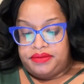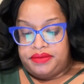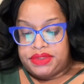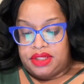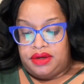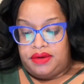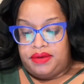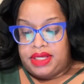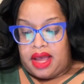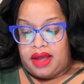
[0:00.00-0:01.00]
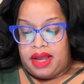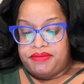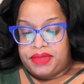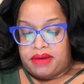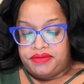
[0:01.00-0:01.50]
So yeah,
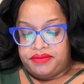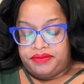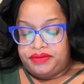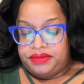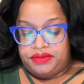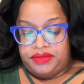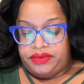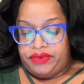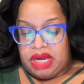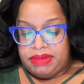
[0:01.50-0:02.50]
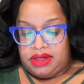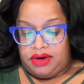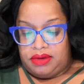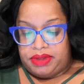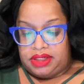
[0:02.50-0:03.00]
I'm Robin,
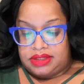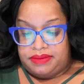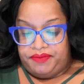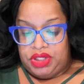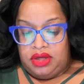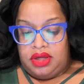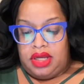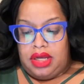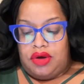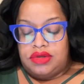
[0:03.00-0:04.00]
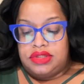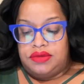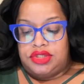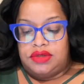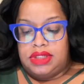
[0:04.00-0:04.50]
girl, please.
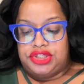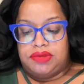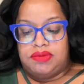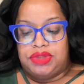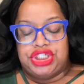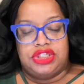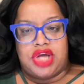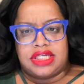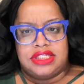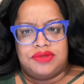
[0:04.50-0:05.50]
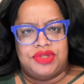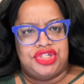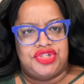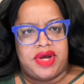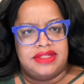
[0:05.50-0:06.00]
Also, too, when
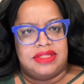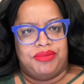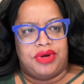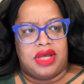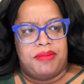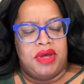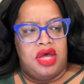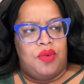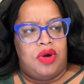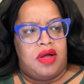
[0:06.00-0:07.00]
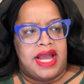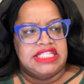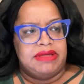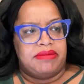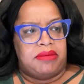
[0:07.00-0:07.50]
she tries to bring up, well, I
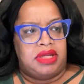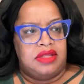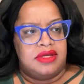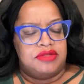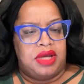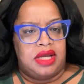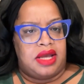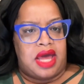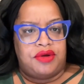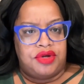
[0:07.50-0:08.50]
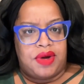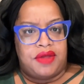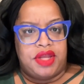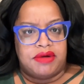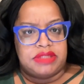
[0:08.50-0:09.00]
spent my money this way. I don't know how
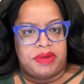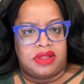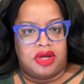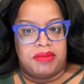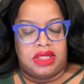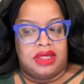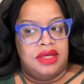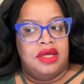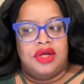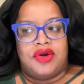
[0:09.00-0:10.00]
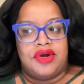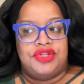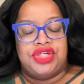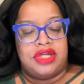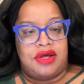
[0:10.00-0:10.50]
they were spending their money. Girl,
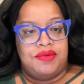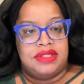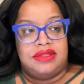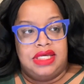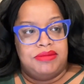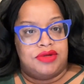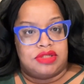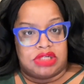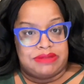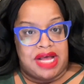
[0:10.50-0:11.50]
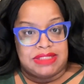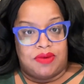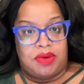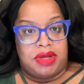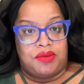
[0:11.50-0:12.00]
Janelle was the most responsible
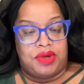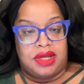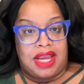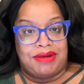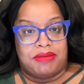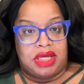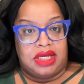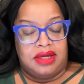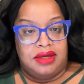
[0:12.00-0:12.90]
woman when it came to money.